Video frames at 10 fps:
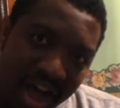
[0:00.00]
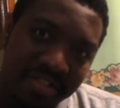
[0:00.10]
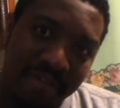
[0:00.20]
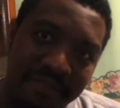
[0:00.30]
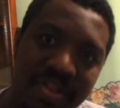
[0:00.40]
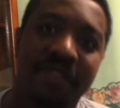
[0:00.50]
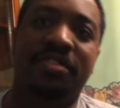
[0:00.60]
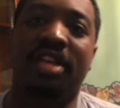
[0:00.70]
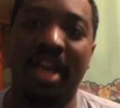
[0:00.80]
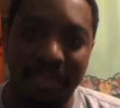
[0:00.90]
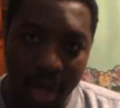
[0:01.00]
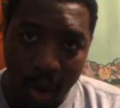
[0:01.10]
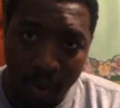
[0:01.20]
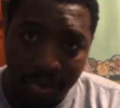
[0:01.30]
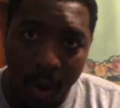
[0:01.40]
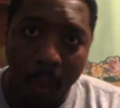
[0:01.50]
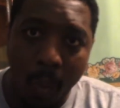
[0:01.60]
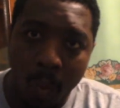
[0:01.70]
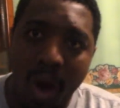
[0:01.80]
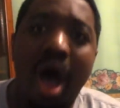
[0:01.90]
on the 15th with
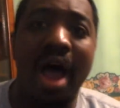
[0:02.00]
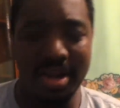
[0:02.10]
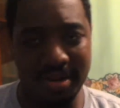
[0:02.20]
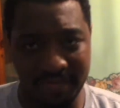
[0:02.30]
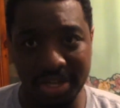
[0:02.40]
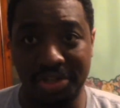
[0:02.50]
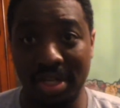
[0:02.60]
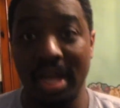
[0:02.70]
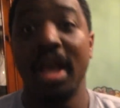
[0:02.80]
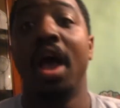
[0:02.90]
WandaVision.